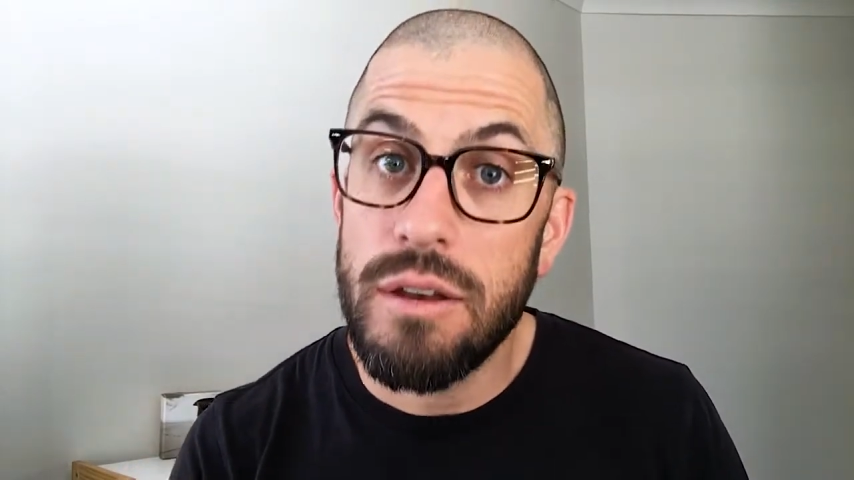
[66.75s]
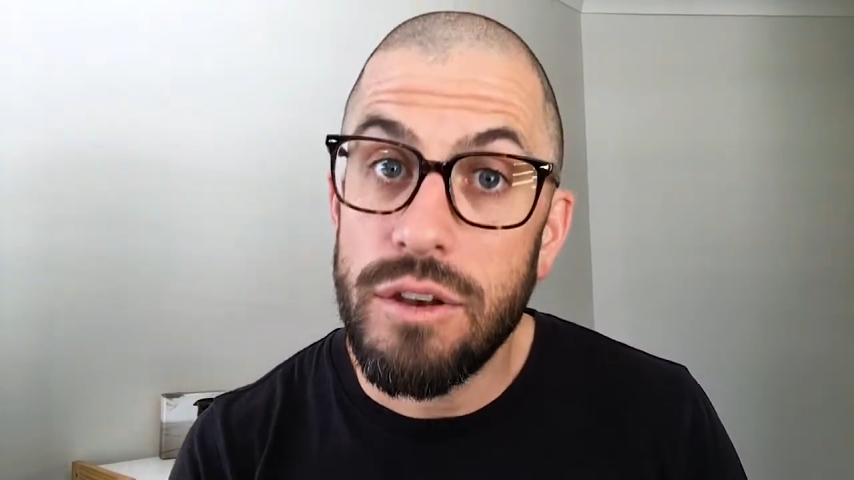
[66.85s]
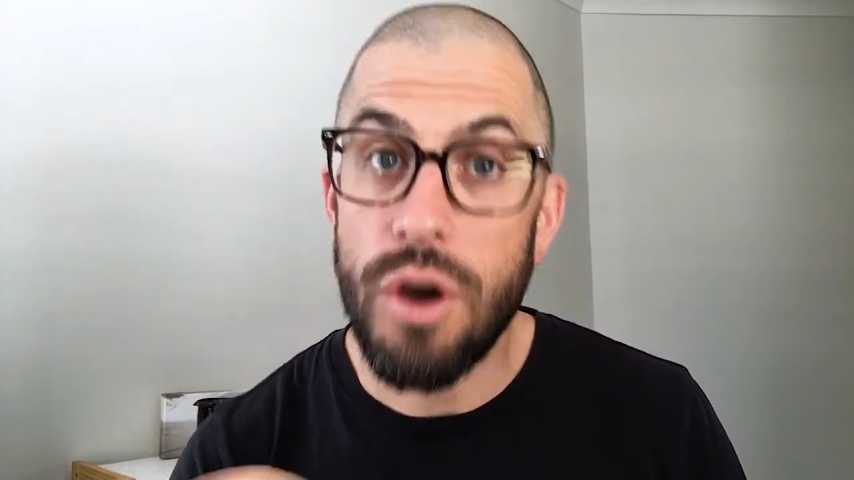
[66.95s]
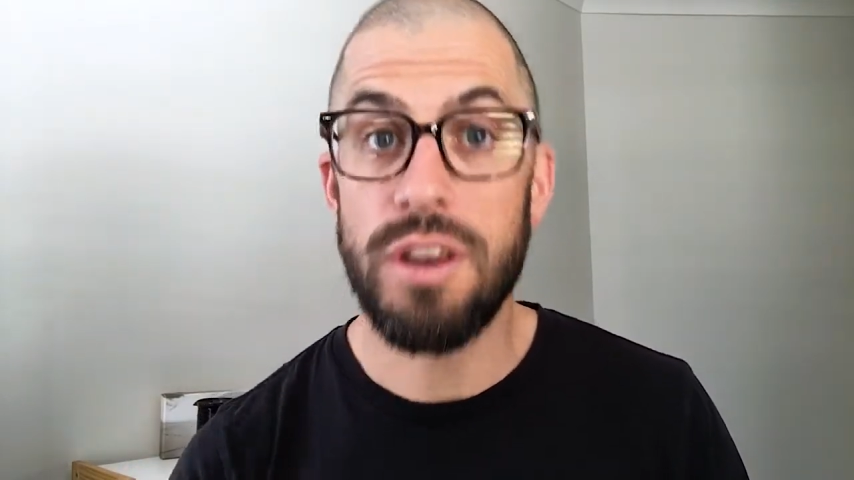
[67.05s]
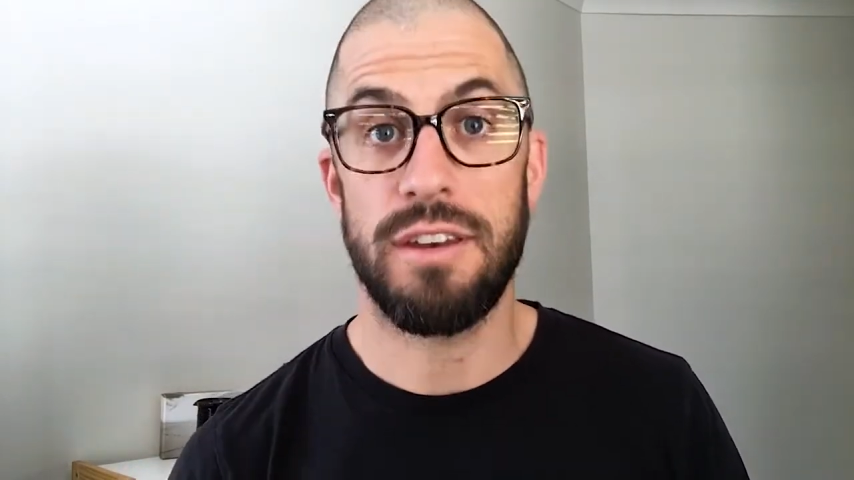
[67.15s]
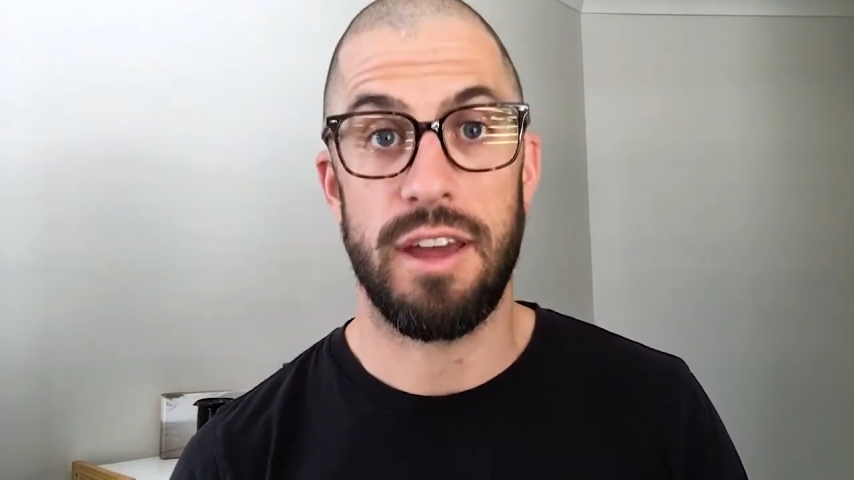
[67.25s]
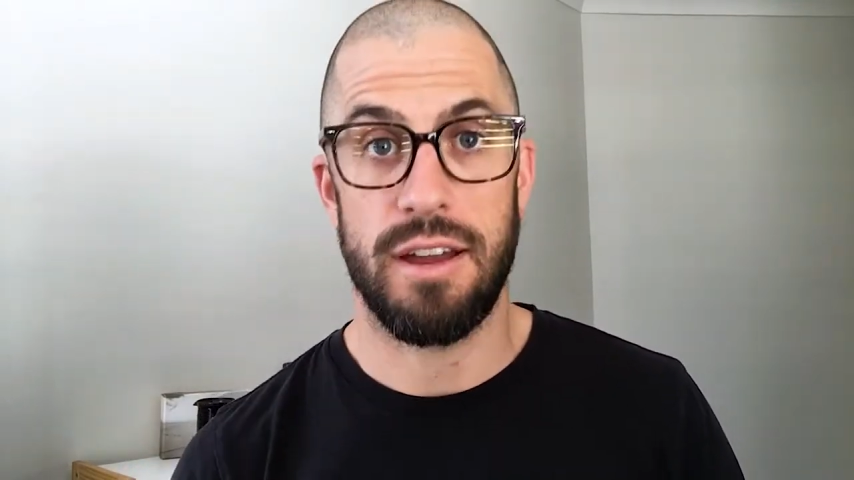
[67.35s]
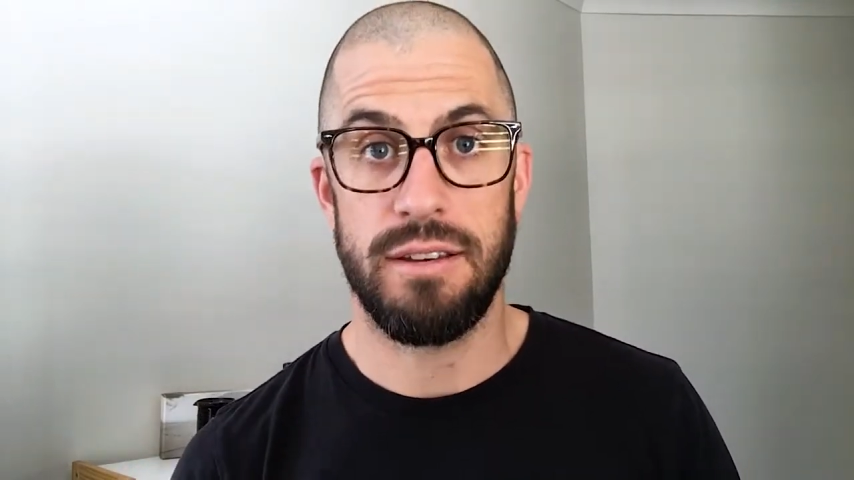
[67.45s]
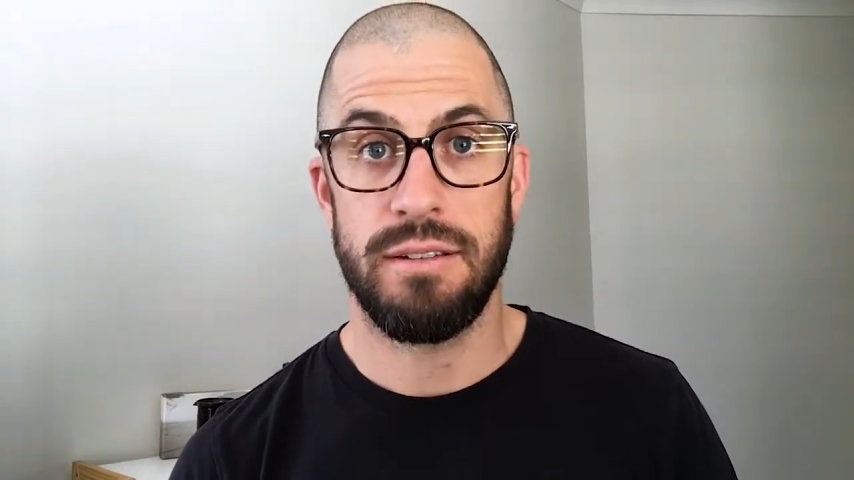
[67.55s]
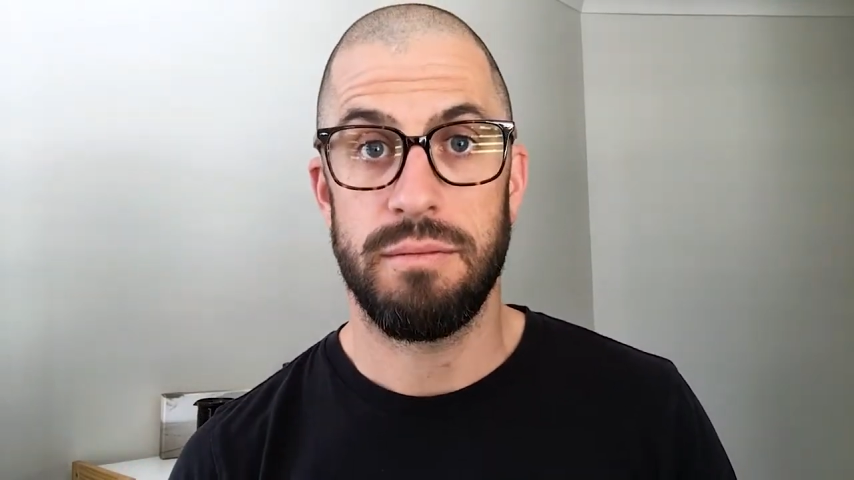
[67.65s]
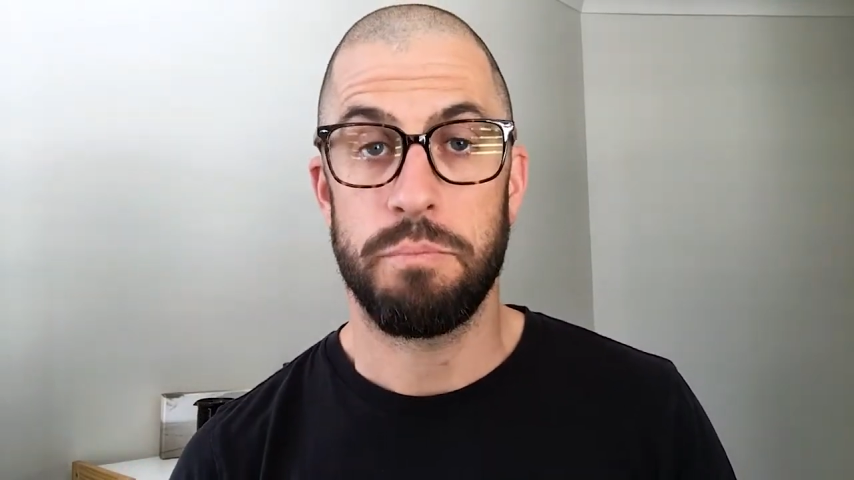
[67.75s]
Note it down